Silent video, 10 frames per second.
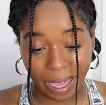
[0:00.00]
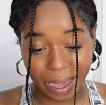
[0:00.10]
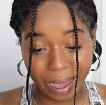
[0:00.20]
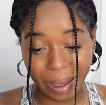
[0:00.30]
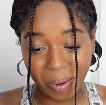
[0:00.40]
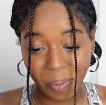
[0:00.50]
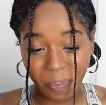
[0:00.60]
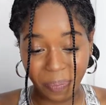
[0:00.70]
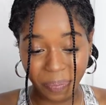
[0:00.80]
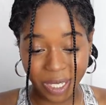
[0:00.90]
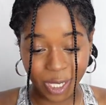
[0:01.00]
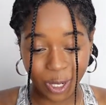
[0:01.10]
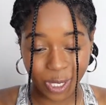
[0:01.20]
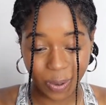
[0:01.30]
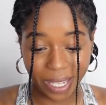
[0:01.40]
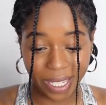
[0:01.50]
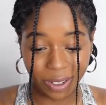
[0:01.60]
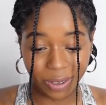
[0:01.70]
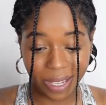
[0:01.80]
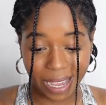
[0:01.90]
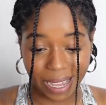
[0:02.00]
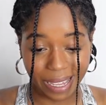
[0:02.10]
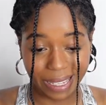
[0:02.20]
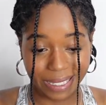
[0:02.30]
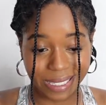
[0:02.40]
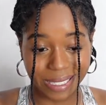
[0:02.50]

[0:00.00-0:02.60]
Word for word: Um, This dress right here, you guys,